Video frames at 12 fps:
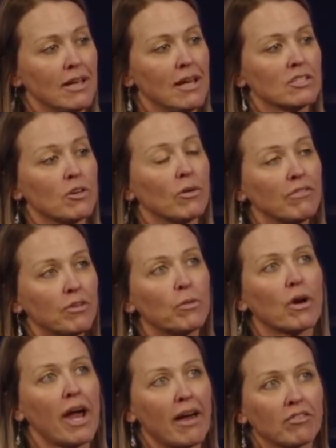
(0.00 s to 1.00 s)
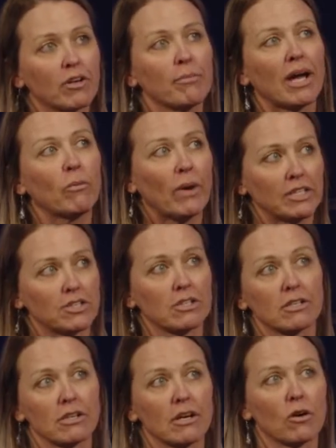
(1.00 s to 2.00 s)
So if you were ever my
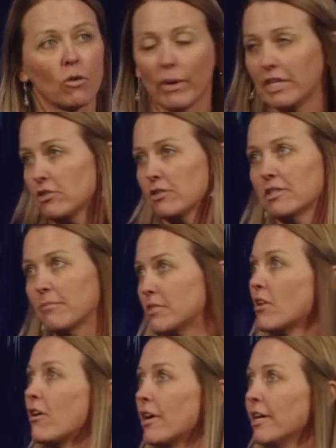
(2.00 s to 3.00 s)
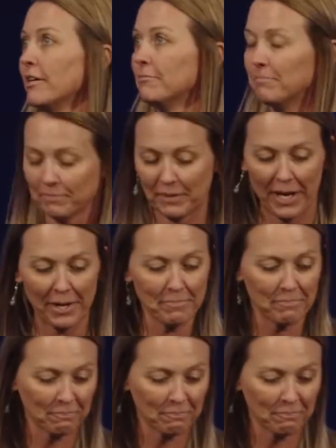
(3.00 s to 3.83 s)
waiter or waitress, I'm sorry. Okay.